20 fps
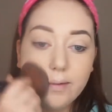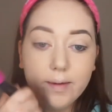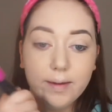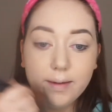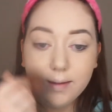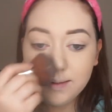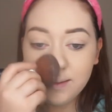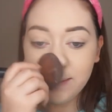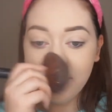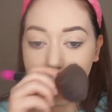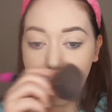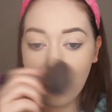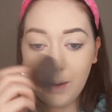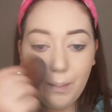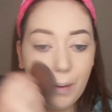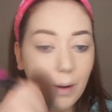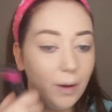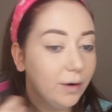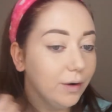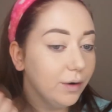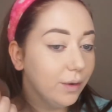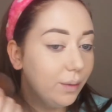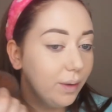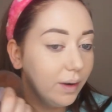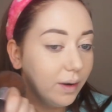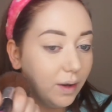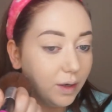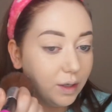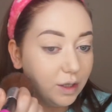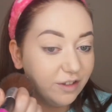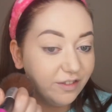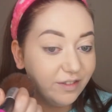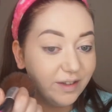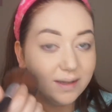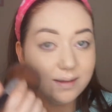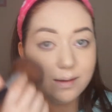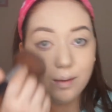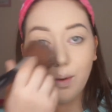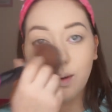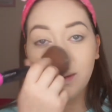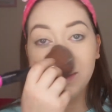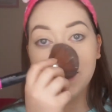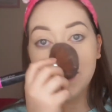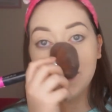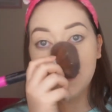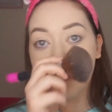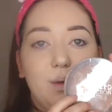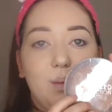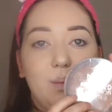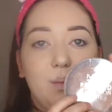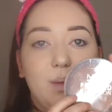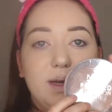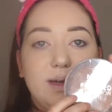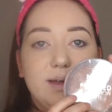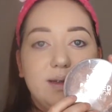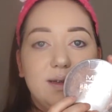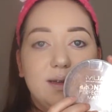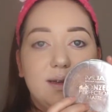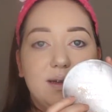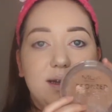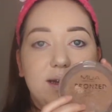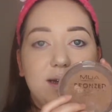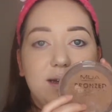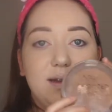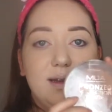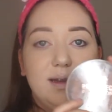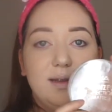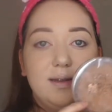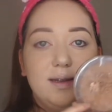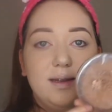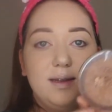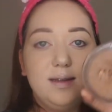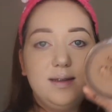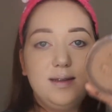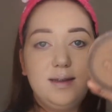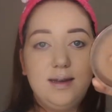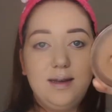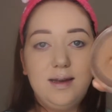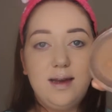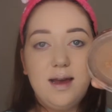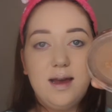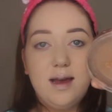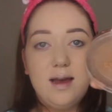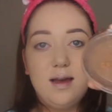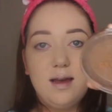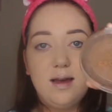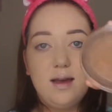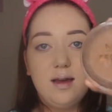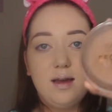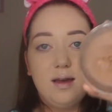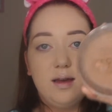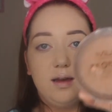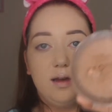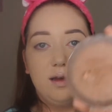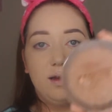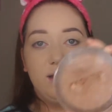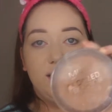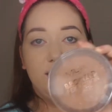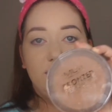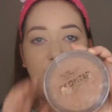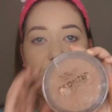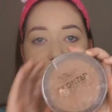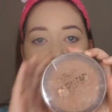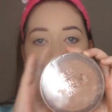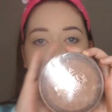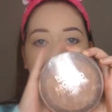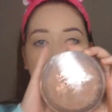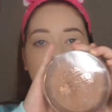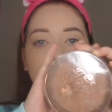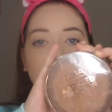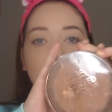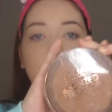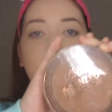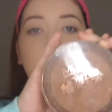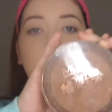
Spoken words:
It's a lot of powder going onto your face at once. Basically, this is the, you can't really see it because of